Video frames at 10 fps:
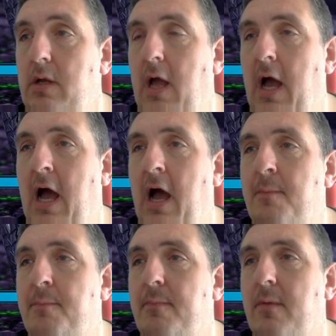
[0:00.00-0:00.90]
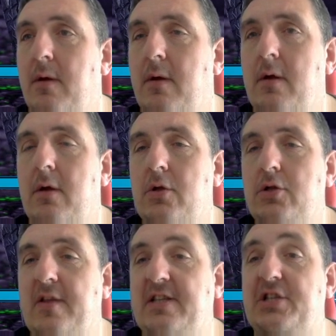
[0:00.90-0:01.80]
So
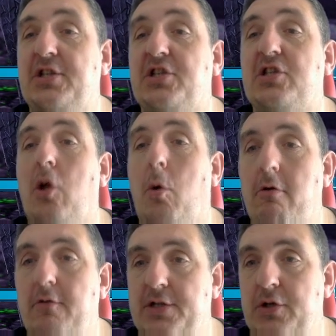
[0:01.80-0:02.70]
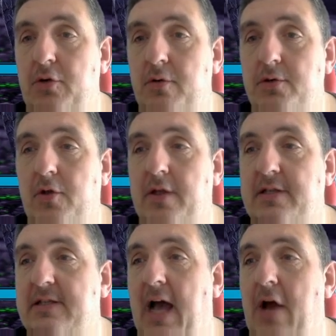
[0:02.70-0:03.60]
this is the slower of the two. So this
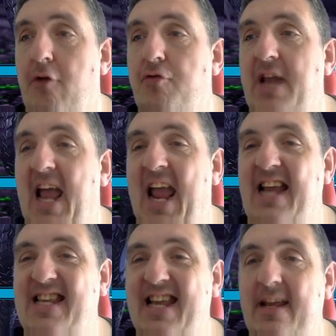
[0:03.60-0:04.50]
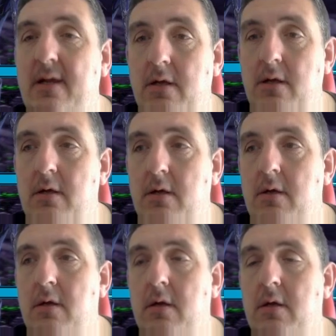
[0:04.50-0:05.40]
is 180.
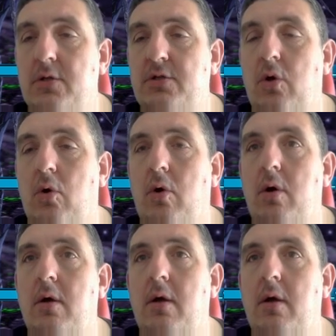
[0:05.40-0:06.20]
So